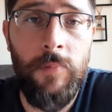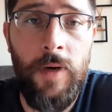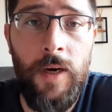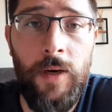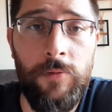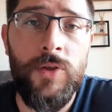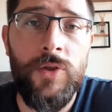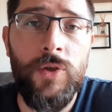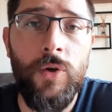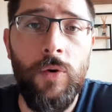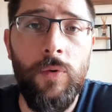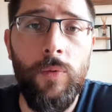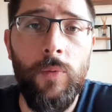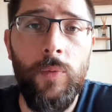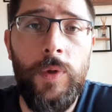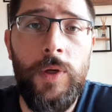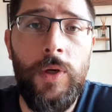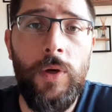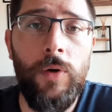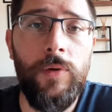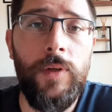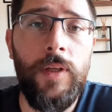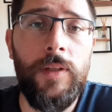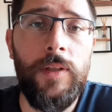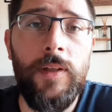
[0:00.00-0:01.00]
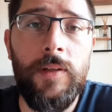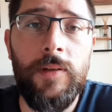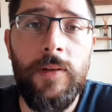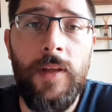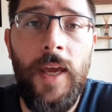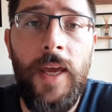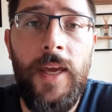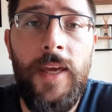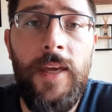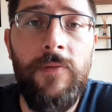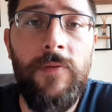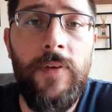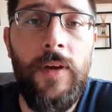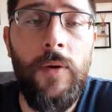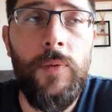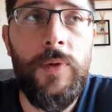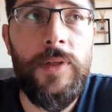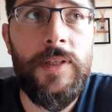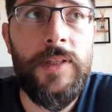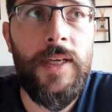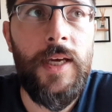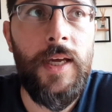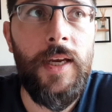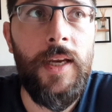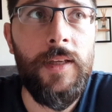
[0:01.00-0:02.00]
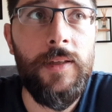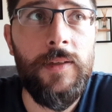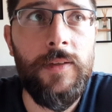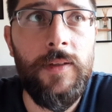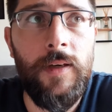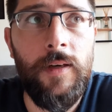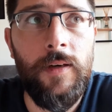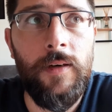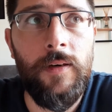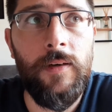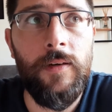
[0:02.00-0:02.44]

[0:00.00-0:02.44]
about. So we know that the EVA we set at